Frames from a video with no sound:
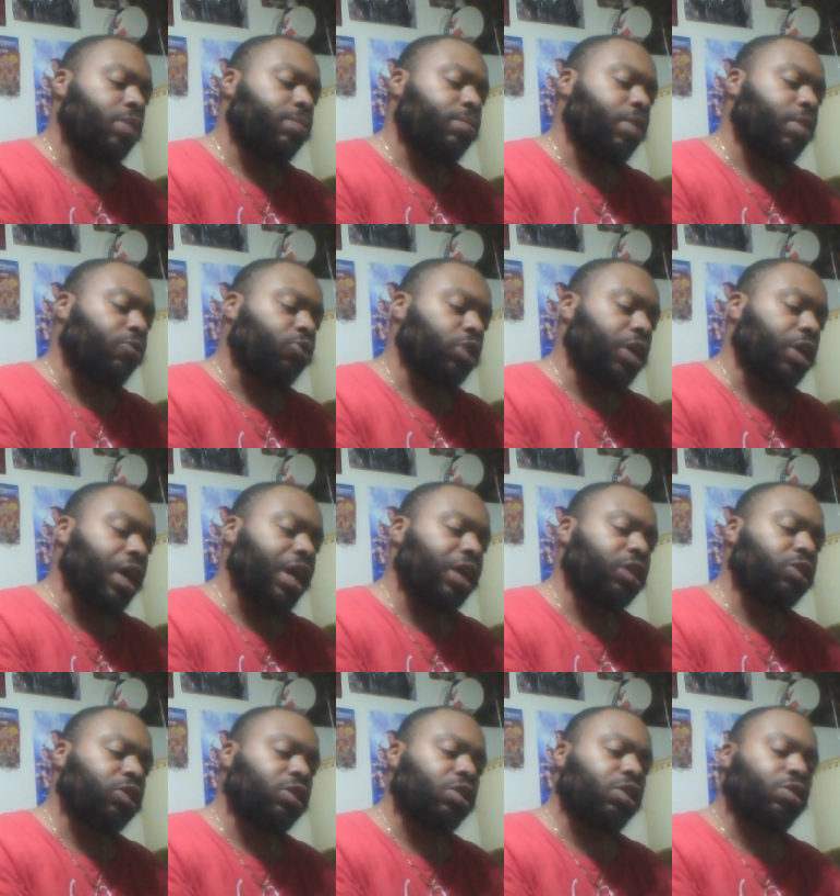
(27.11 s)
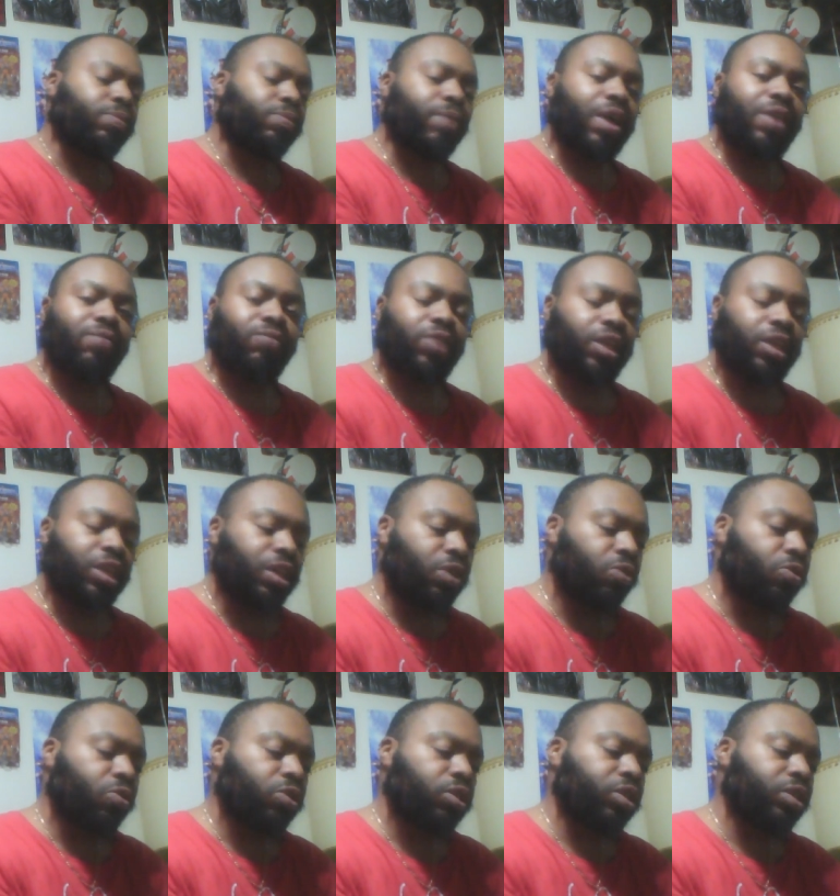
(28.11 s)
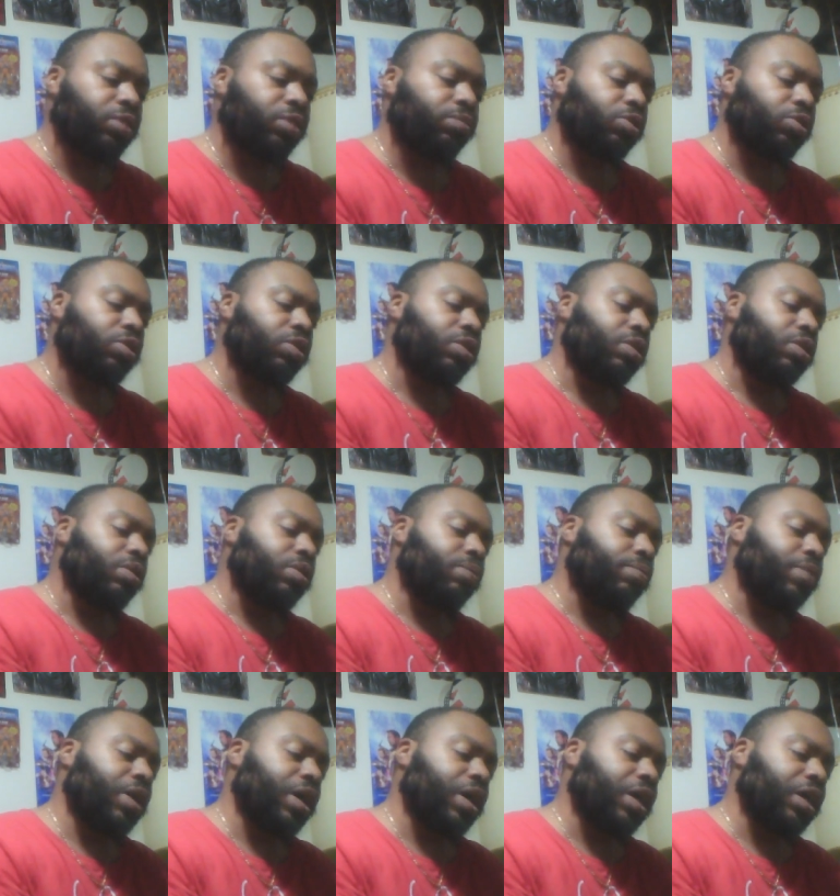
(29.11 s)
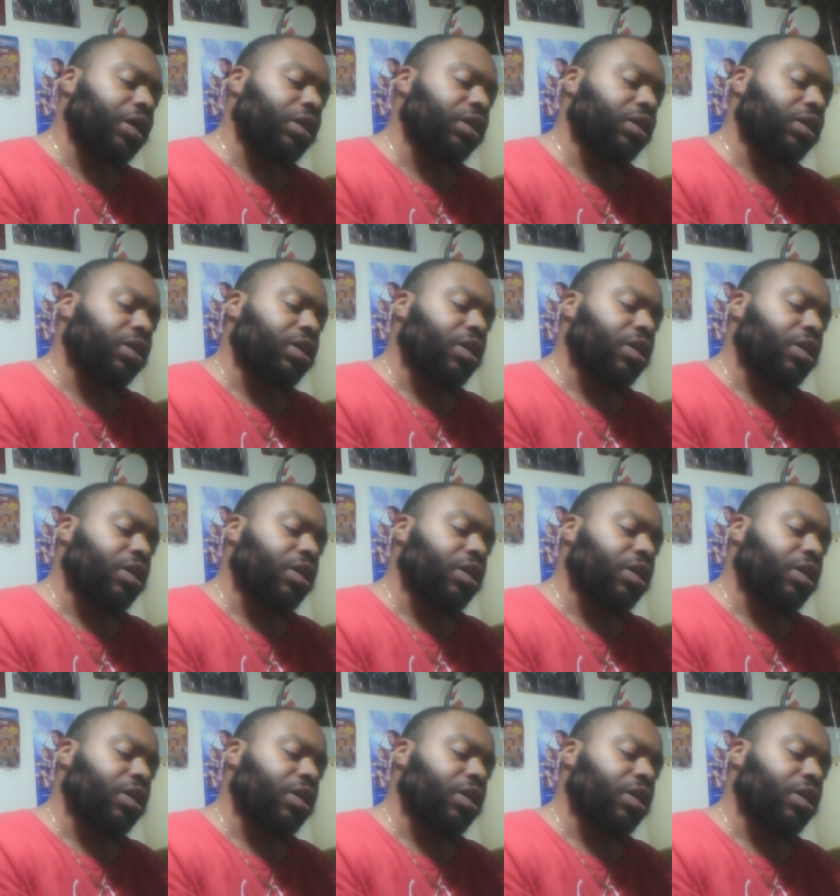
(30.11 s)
my reactions, my video clips, my